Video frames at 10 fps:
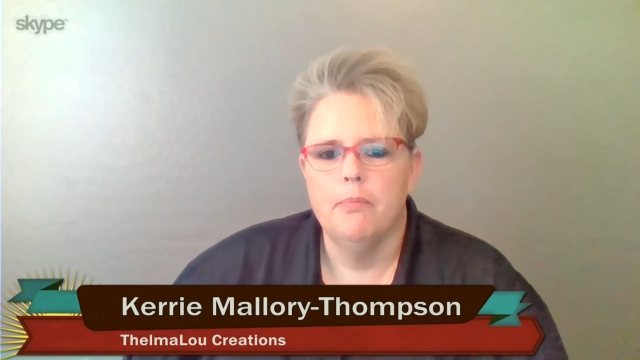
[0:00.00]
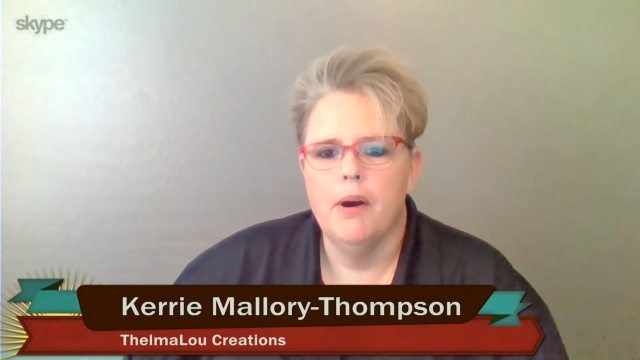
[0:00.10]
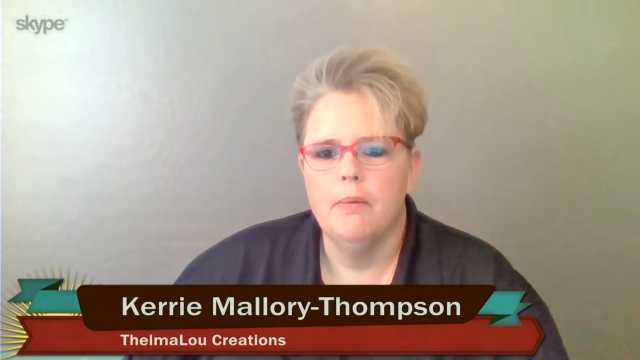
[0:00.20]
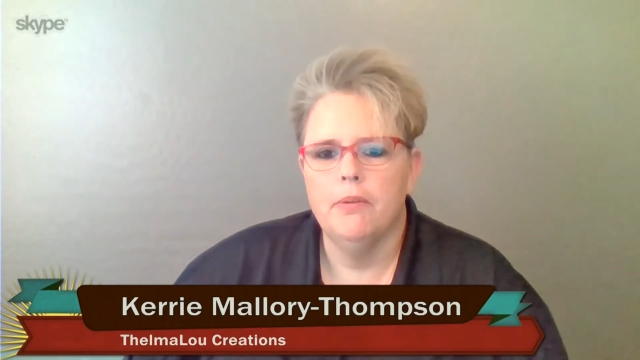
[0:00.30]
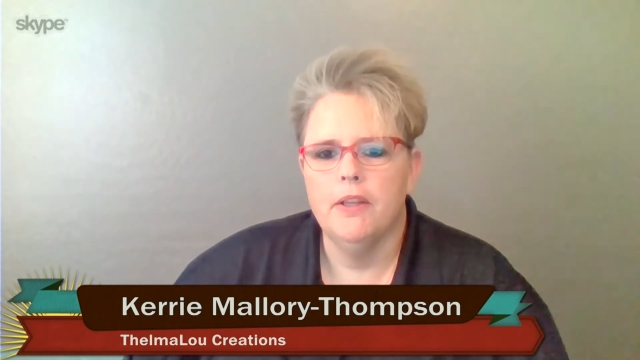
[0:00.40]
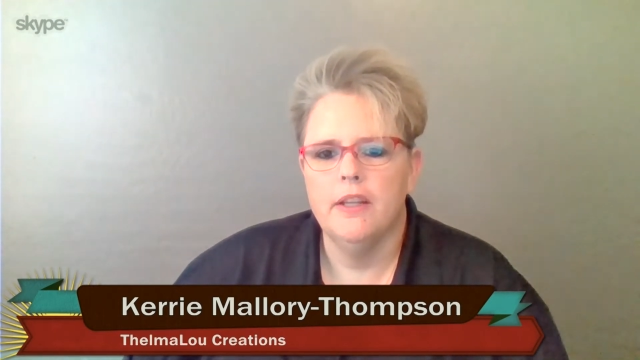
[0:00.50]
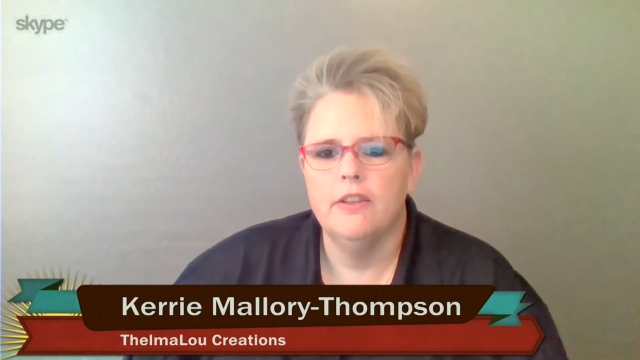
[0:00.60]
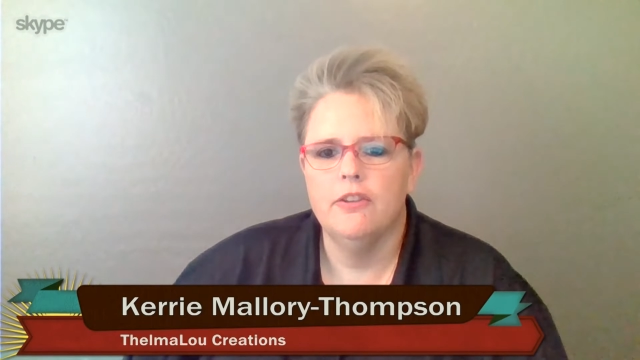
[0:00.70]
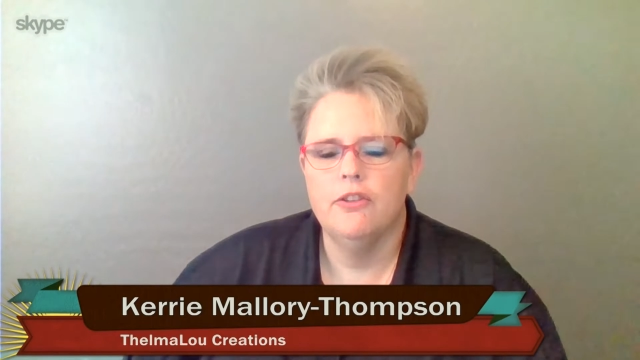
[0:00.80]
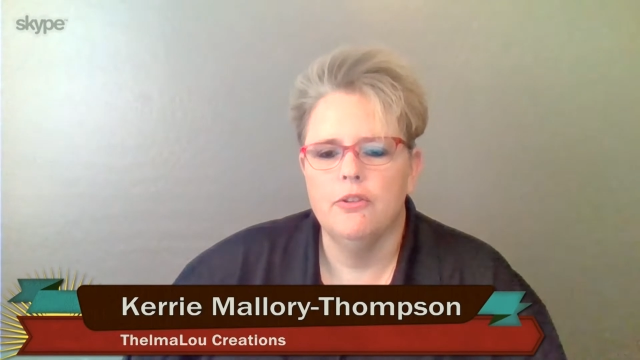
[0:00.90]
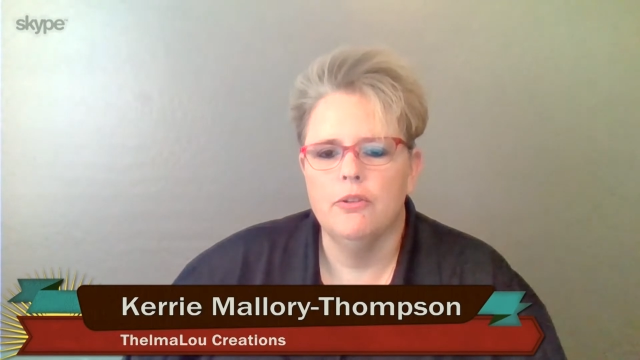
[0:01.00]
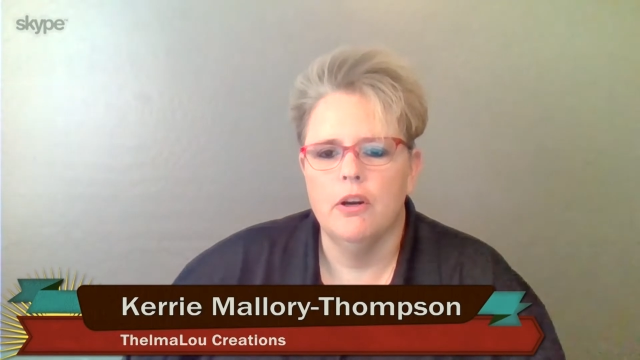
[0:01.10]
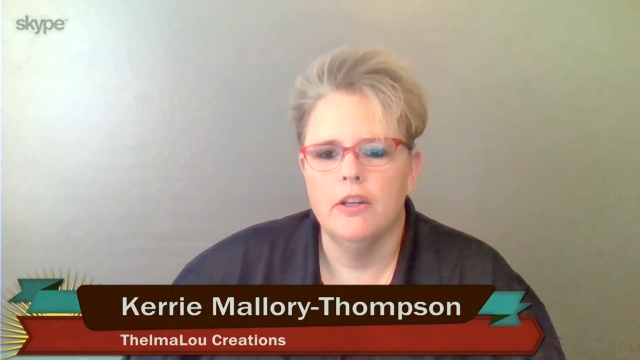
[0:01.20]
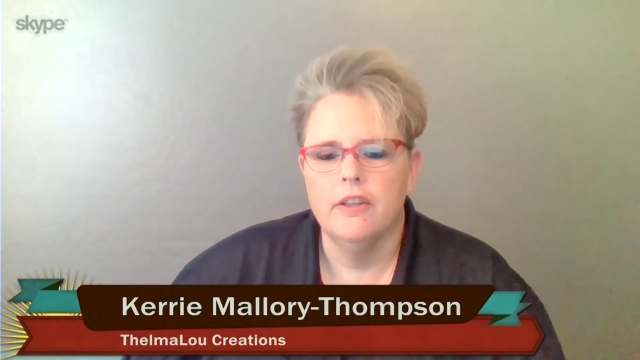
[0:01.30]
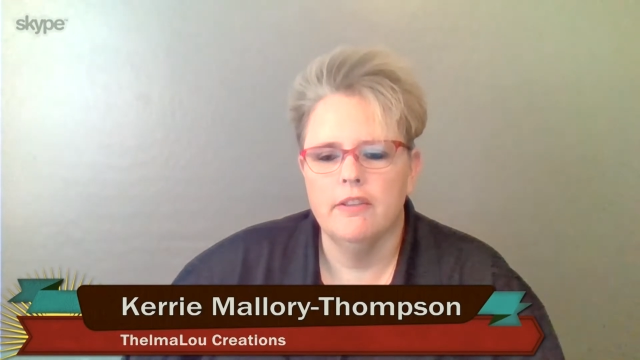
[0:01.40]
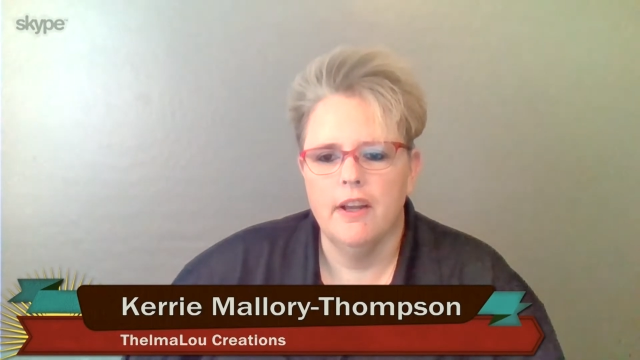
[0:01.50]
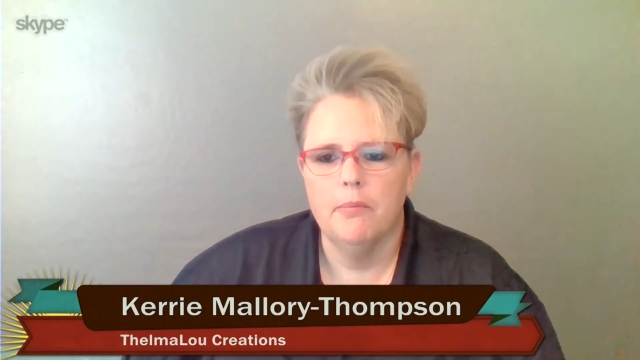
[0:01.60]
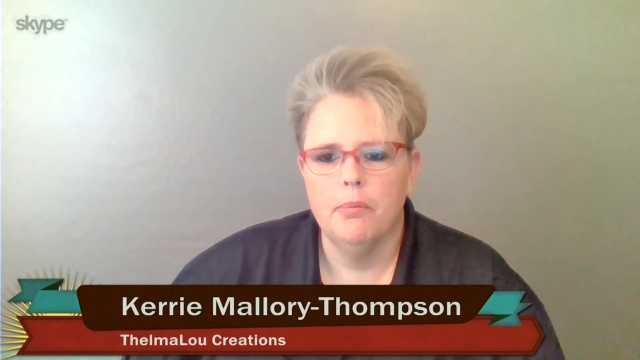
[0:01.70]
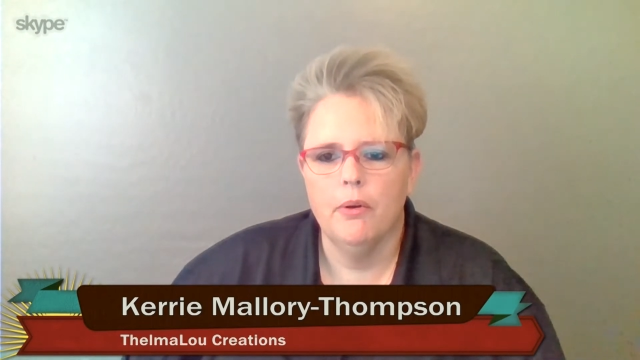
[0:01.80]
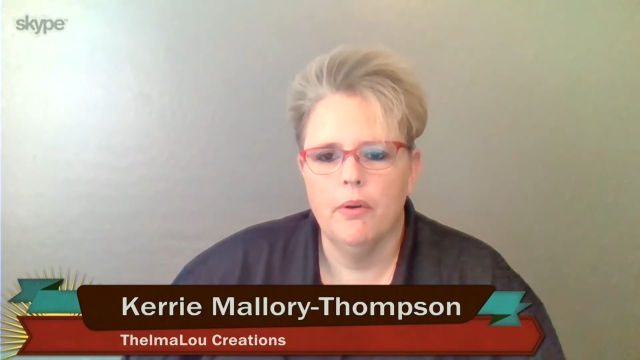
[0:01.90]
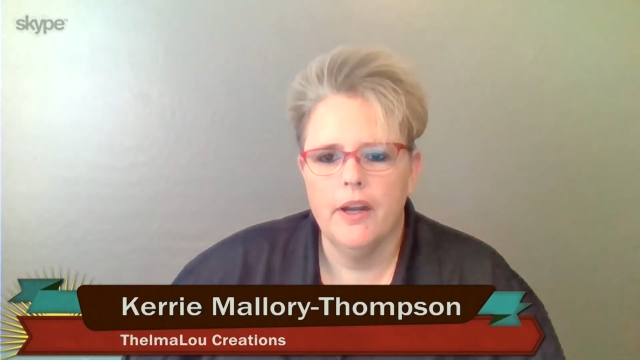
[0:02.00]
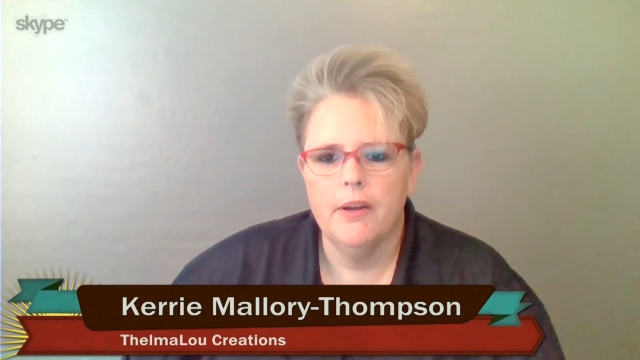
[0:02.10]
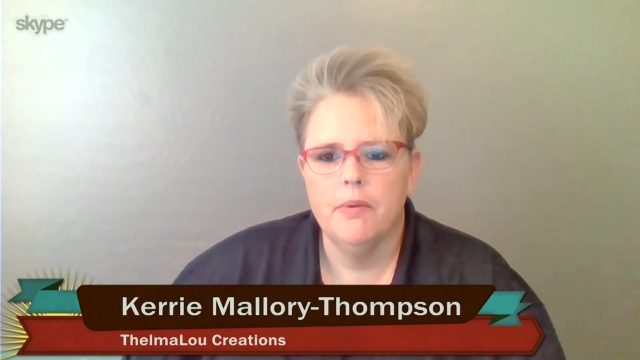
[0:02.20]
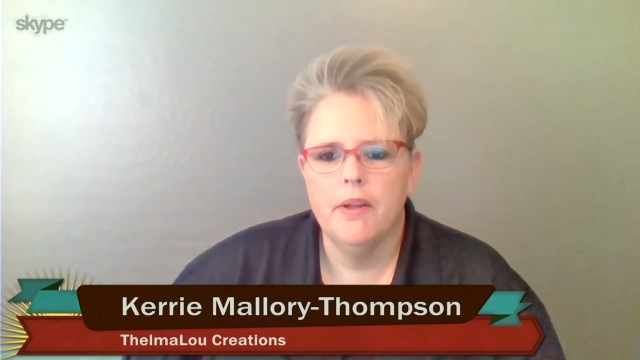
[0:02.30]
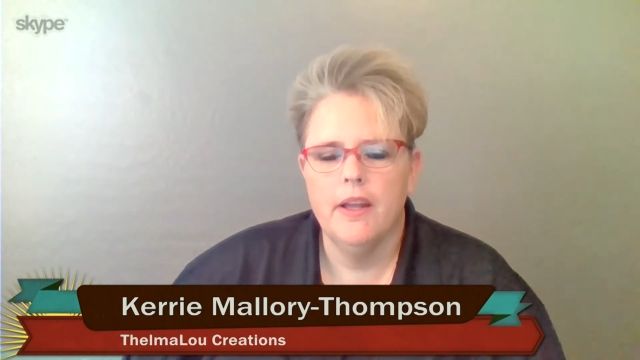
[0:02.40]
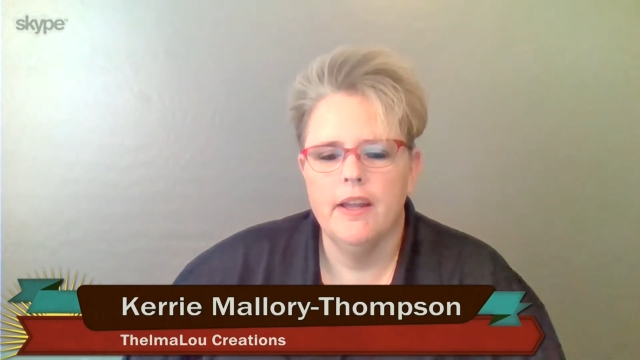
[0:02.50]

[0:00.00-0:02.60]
popped it into our design program,